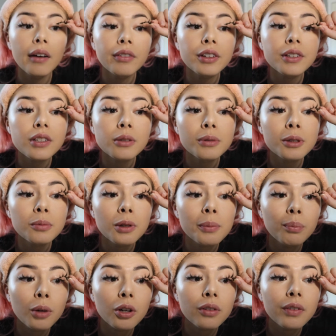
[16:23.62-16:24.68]
feel so much more
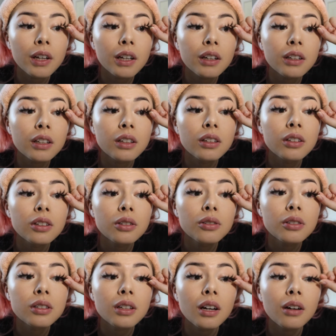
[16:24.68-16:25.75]
motivated to do
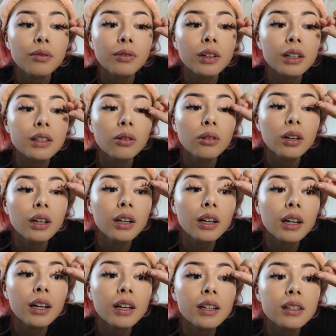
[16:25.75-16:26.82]
stuff when it's
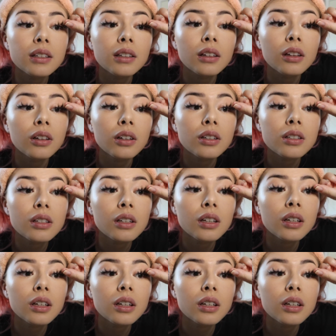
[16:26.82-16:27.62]
organized and it looks good.